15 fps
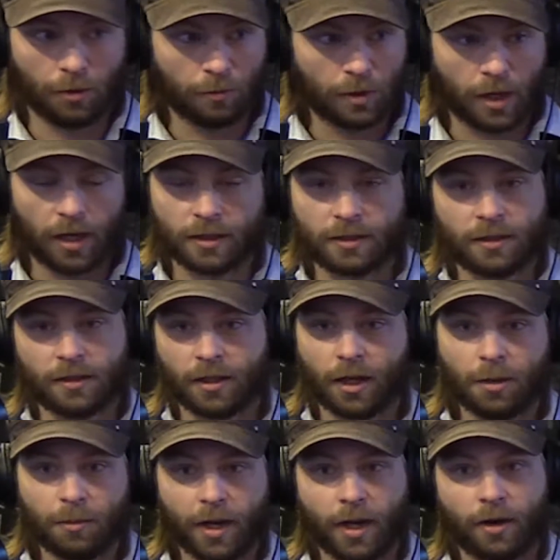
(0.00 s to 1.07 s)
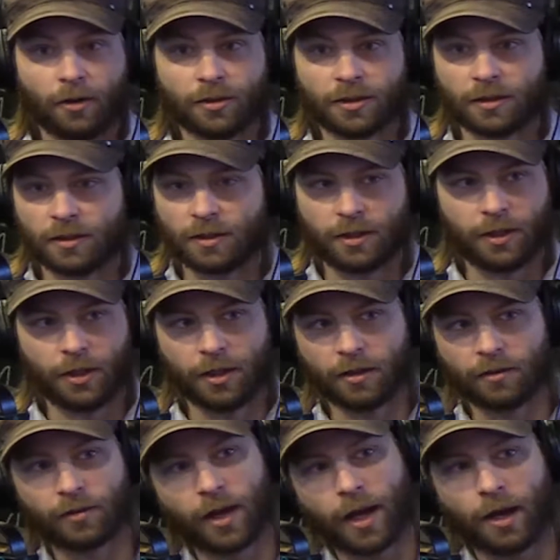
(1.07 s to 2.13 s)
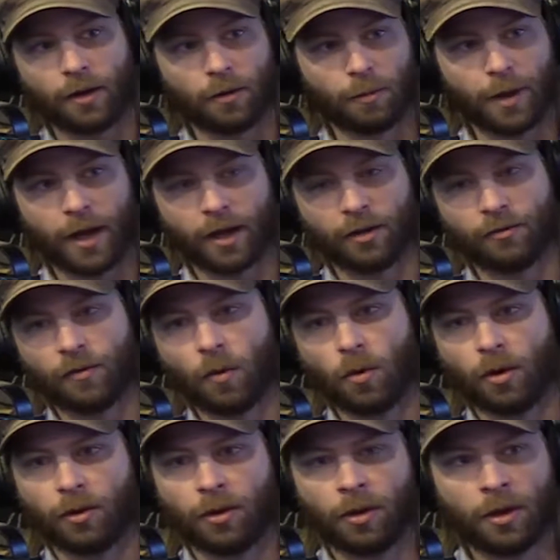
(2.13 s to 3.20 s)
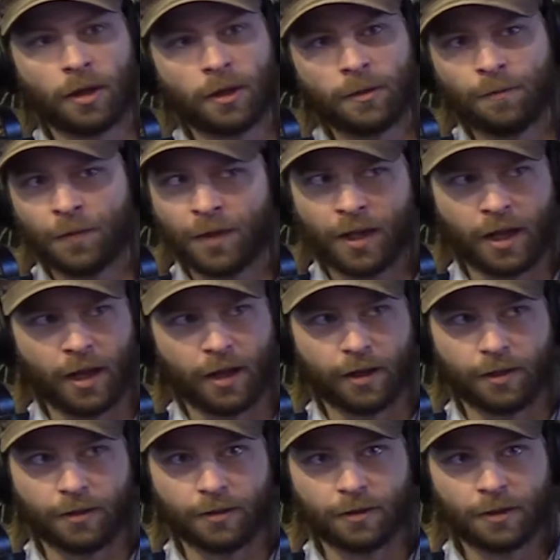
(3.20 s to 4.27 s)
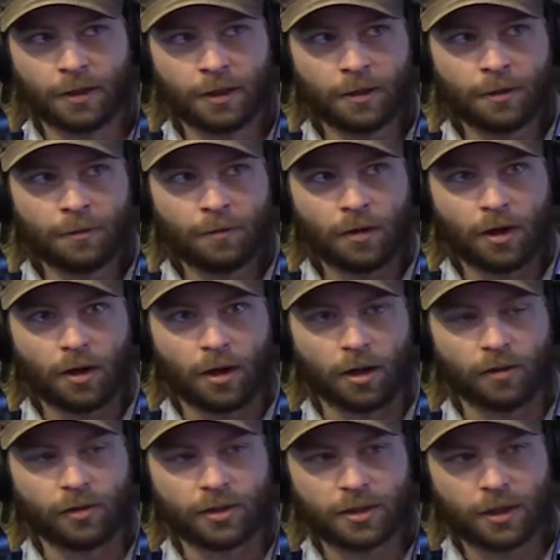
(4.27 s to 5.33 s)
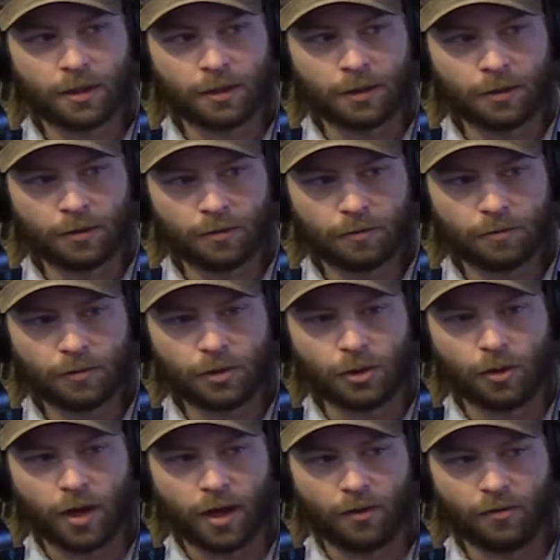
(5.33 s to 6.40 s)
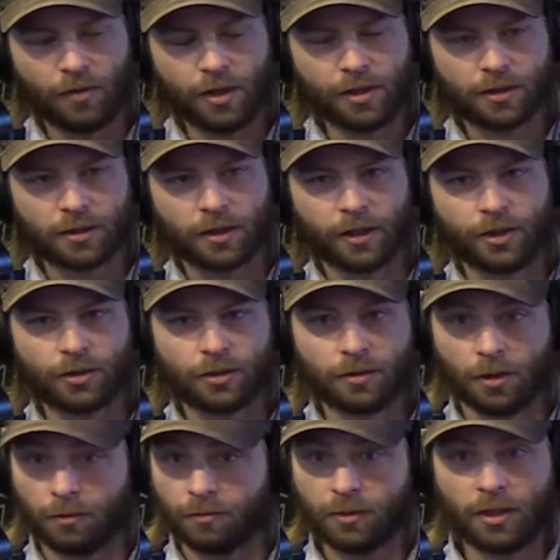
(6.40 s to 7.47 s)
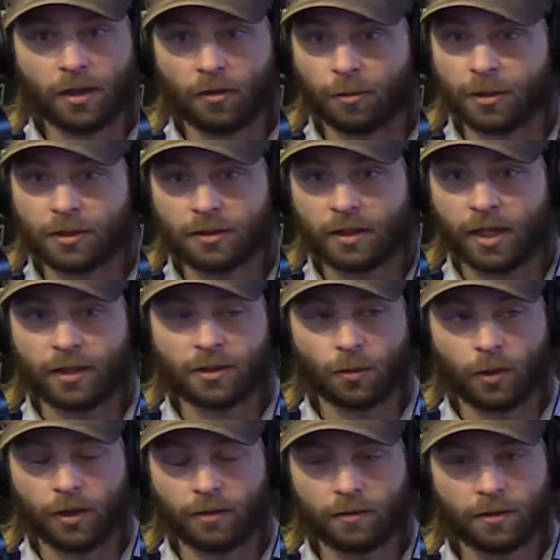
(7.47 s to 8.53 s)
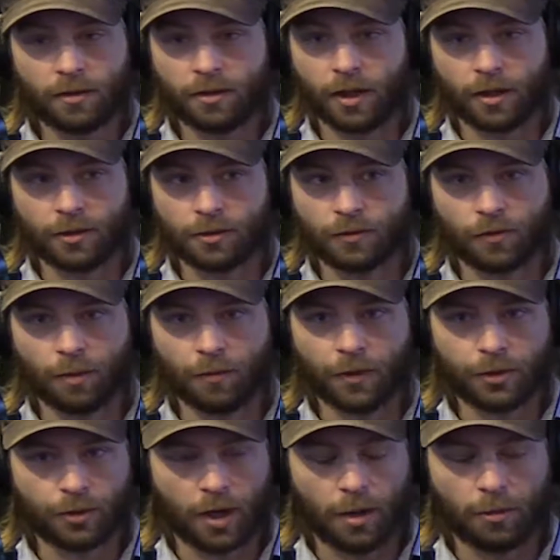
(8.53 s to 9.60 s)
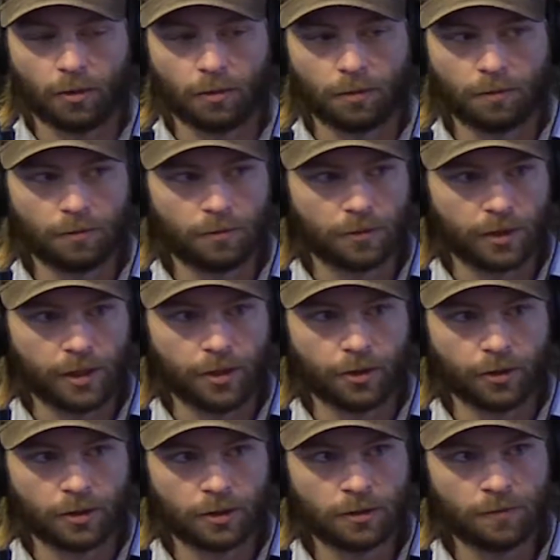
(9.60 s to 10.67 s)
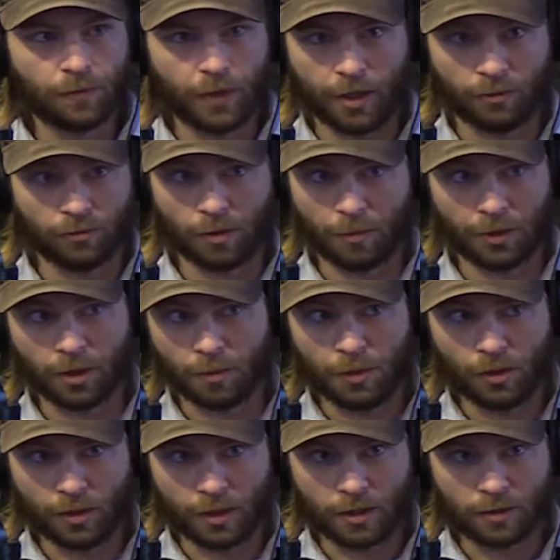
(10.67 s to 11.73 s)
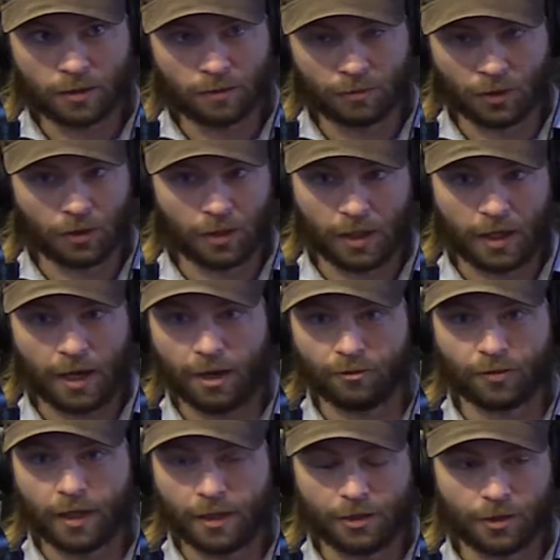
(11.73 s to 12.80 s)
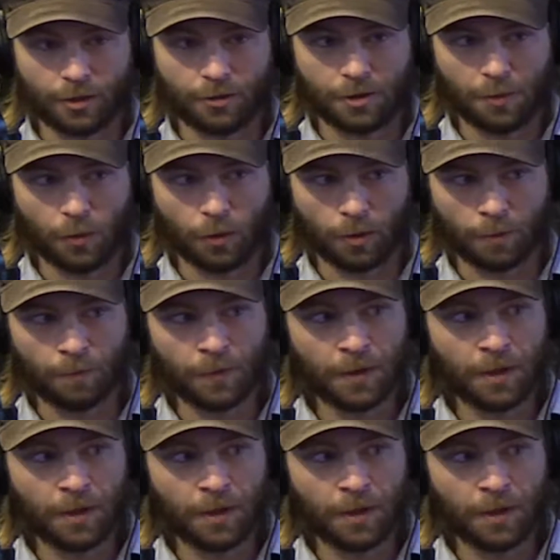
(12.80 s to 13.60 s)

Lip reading: constant gun battles and stealing of cattle back and forth. And all of a sudden, you have the installation, government takes away guns from the tribal leaders and from the communities so that they can't fight each other anymore.